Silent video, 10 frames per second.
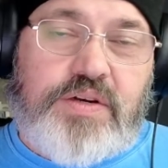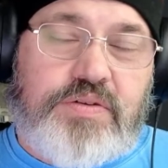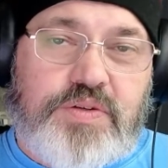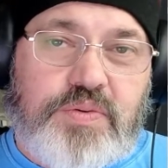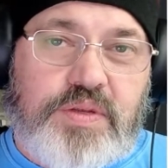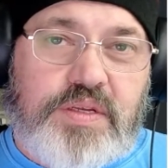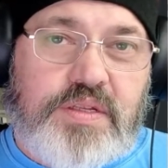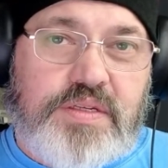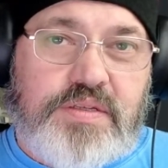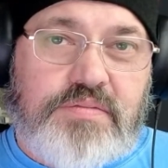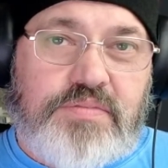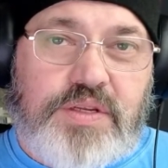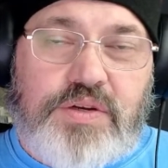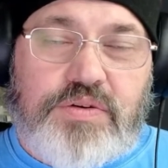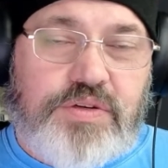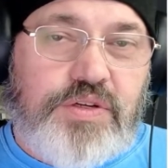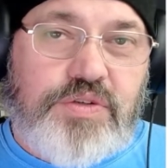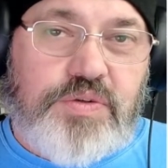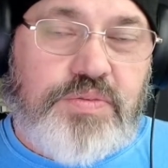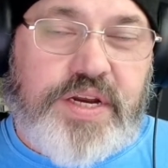you're just really your
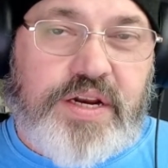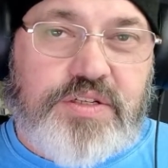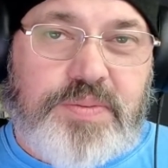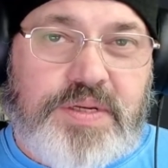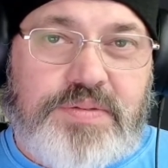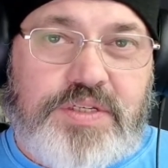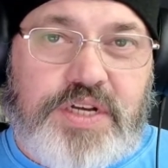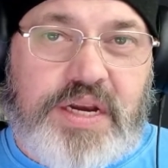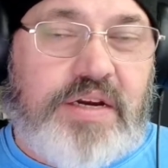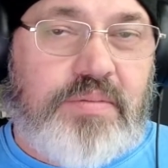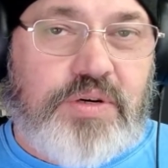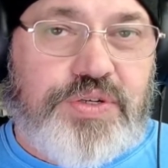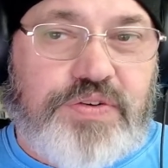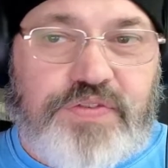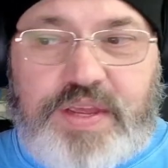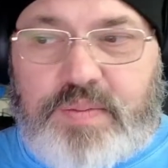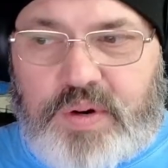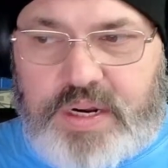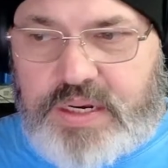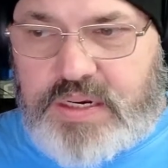YouTube channel just becomes a giant commercial for that
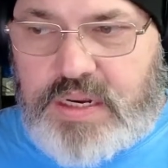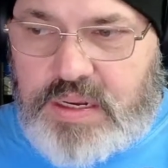product.